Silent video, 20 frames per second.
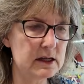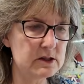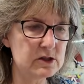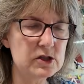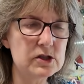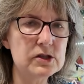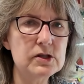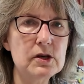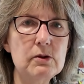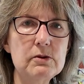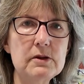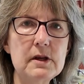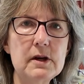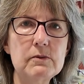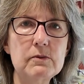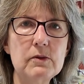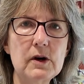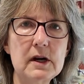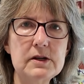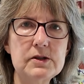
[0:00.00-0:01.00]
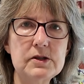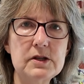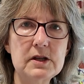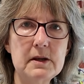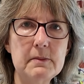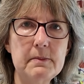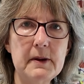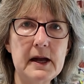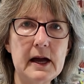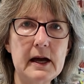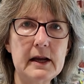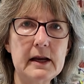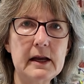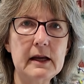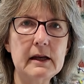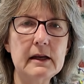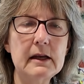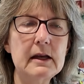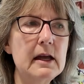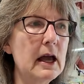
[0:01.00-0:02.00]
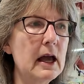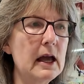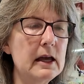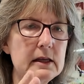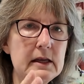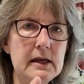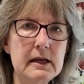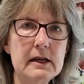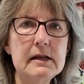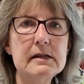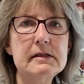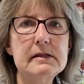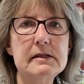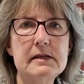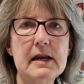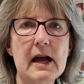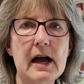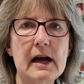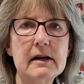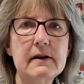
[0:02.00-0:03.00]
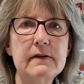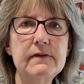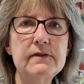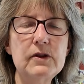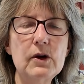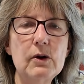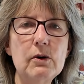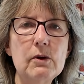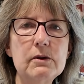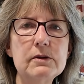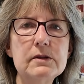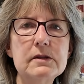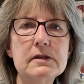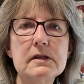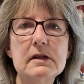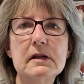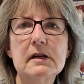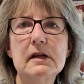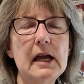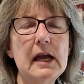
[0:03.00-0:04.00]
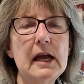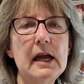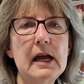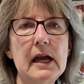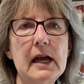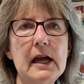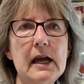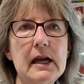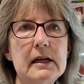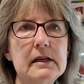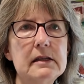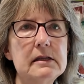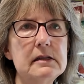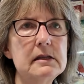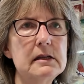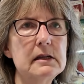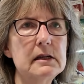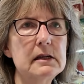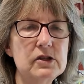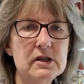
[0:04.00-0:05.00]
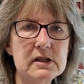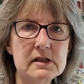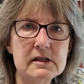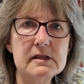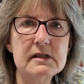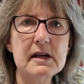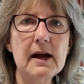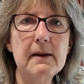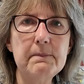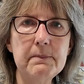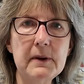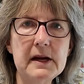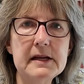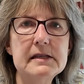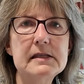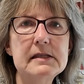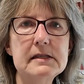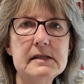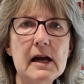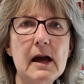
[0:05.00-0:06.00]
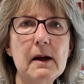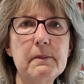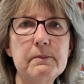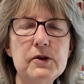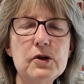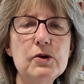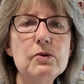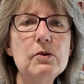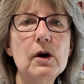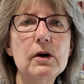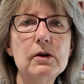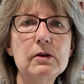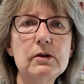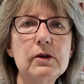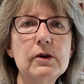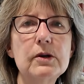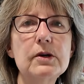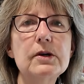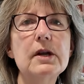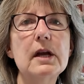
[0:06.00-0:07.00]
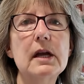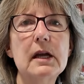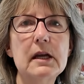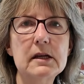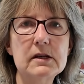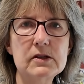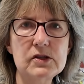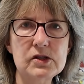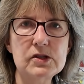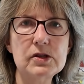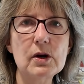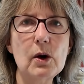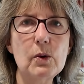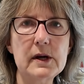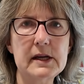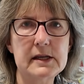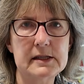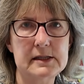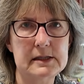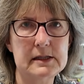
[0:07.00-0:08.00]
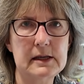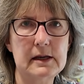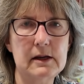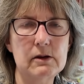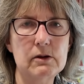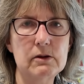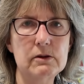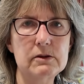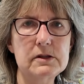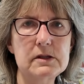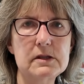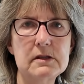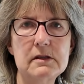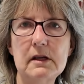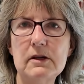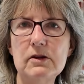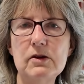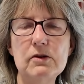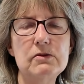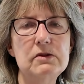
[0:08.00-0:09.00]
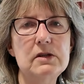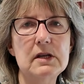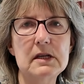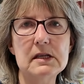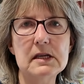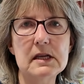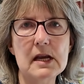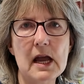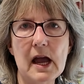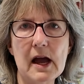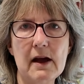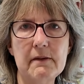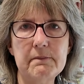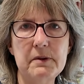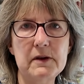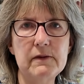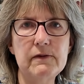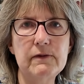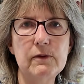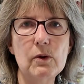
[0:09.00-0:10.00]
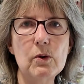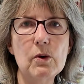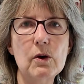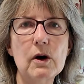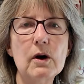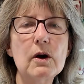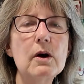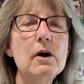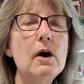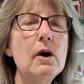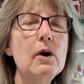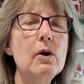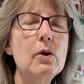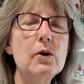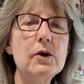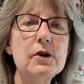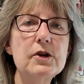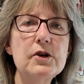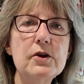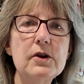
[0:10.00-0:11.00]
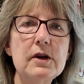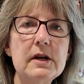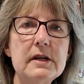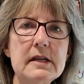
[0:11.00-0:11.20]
and sew them right to the batting and get a stack of those. And step by step, you are learning sewing skills that you didn't have before, or you're